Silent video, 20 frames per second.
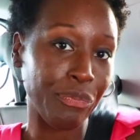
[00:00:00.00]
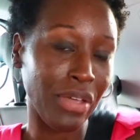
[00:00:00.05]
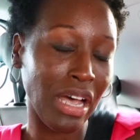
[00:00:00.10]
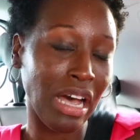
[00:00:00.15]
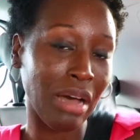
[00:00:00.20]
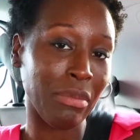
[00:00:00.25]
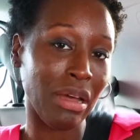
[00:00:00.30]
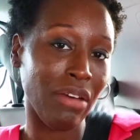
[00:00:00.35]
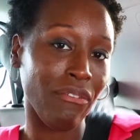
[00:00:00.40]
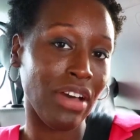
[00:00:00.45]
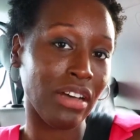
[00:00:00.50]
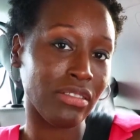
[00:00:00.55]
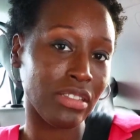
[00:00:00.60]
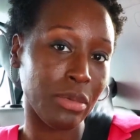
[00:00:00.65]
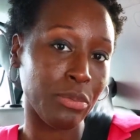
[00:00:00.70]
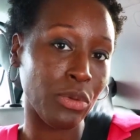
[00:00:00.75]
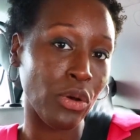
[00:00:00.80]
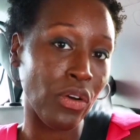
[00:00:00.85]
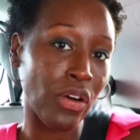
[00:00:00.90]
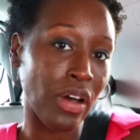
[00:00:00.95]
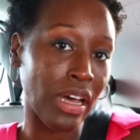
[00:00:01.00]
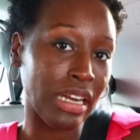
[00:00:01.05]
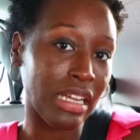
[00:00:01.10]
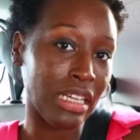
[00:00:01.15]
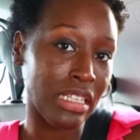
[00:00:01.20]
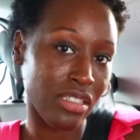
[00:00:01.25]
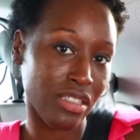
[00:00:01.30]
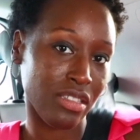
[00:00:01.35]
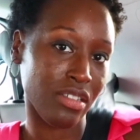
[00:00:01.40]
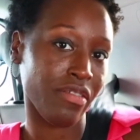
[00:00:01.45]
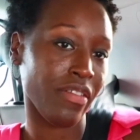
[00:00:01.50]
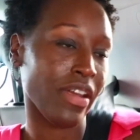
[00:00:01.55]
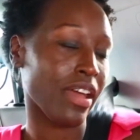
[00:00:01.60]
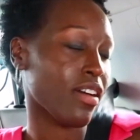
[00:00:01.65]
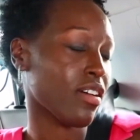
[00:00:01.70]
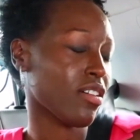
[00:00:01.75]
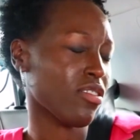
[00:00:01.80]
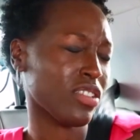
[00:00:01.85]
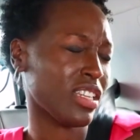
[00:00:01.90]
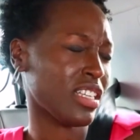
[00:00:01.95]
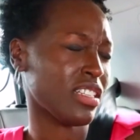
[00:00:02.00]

I found them on Instagram,